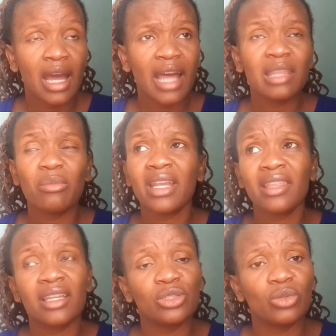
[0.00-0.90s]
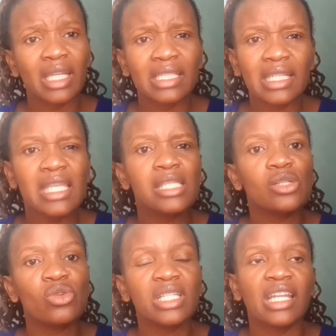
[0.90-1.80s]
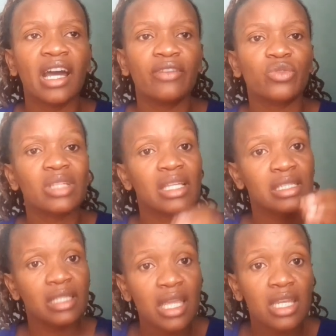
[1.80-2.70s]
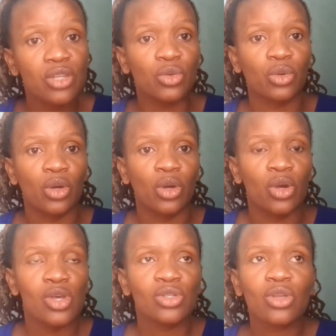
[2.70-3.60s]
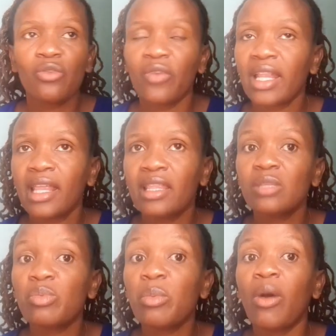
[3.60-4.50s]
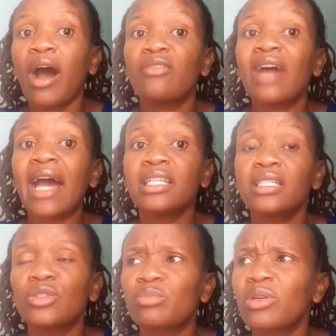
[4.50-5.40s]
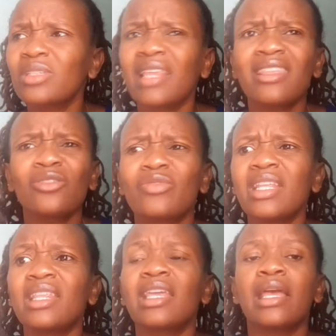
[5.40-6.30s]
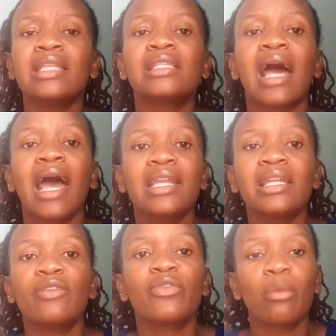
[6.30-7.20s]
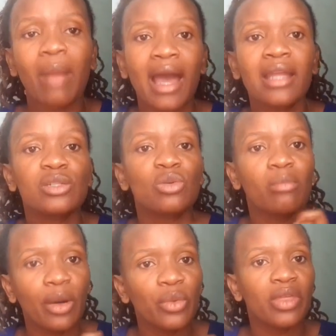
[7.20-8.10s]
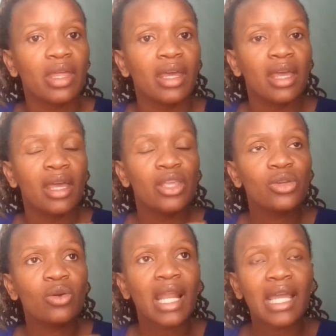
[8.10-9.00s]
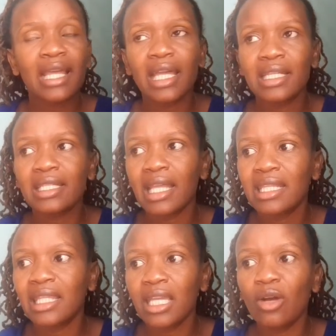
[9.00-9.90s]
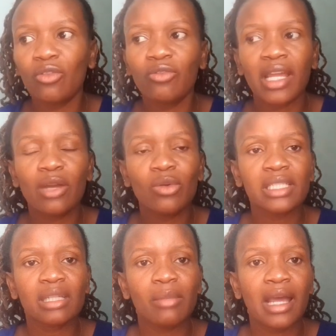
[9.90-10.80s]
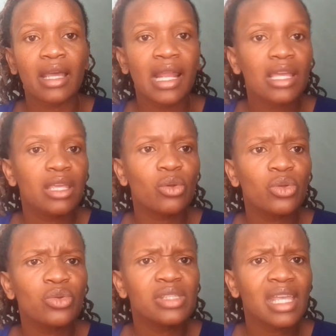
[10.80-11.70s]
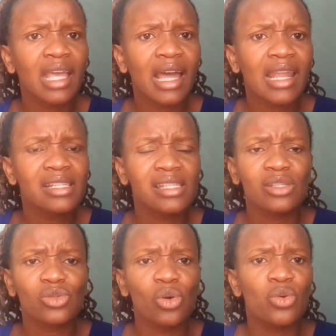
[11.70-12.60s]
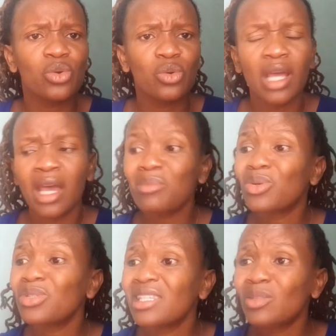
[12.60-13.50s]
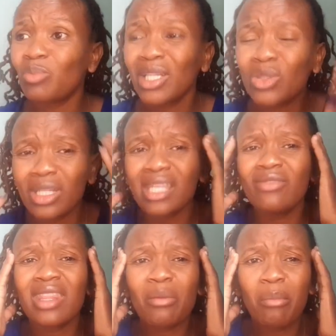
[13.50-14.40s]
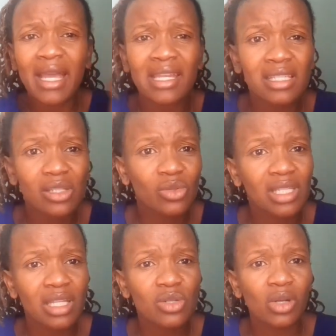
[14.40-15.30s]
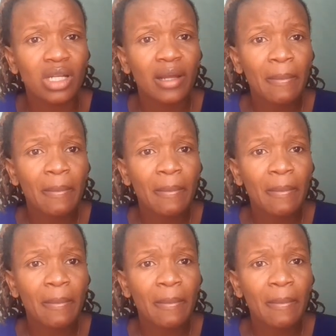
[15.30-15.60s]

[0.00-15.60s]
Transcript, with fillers: and the money that you're getting is not enough to sustain you so you find that these people have attitudes because at the end of the day they are it's hand from hand to mouth you know like that that thing of like unasemanga like you, you say anas is so rude because this person even the mind is not settled